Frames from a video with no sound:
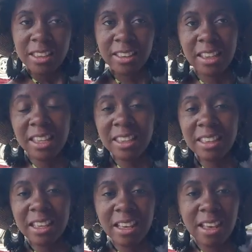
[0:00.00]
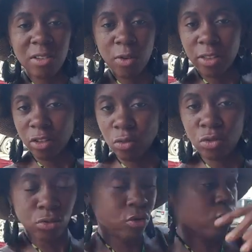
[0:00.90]
season, whether you
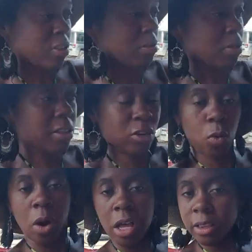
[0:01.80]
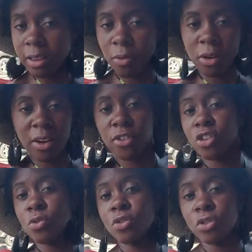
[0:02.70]
do Christmas, Kwanzaa, whatever
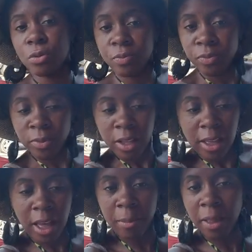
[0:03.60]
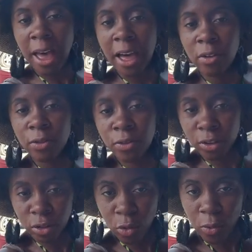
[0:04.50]
you do. I don't
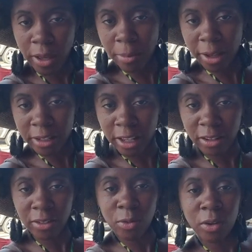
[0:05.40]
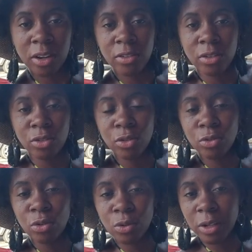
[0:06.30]
feel no way about none of it. Whatever you do,
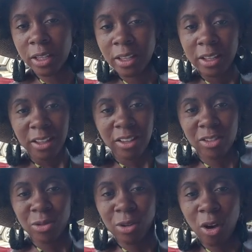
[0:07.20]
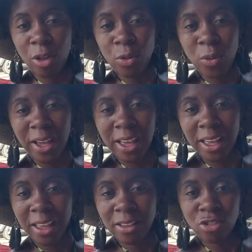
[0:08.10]
do it. Do it all the
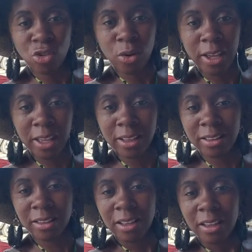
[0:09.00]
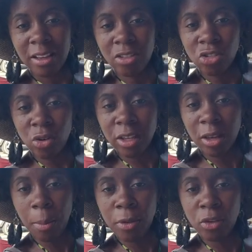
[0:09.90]
way. Enjoy it. Enjoy
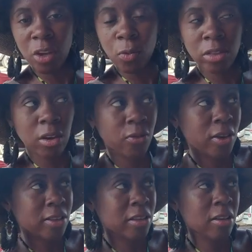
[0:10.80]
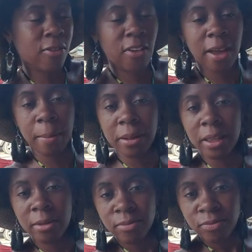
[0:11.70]
communing with your friends and your
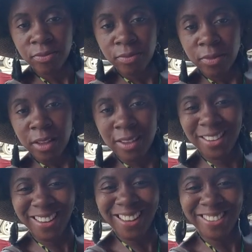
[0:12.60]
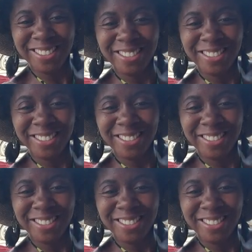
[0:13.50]
family, you know.